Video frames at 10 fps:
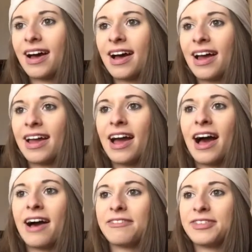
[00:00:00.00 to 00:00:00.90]
I
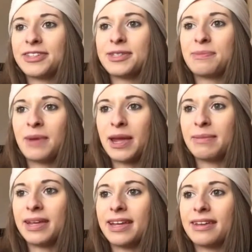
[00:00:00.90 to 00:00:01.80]
have this
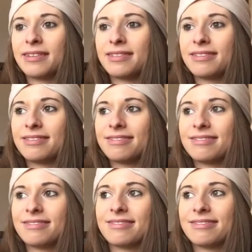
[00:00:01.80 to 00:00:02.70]
baby
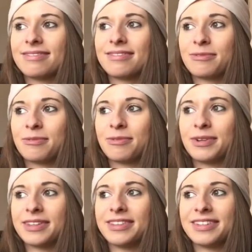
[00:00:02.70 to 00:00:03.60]

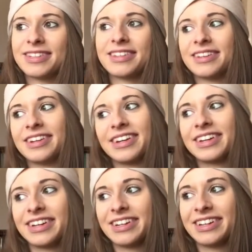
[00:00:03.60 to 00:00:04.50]
with this
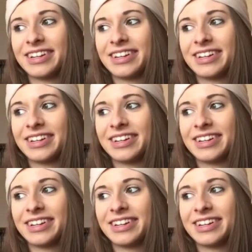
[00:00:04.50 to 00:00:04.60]
clinic.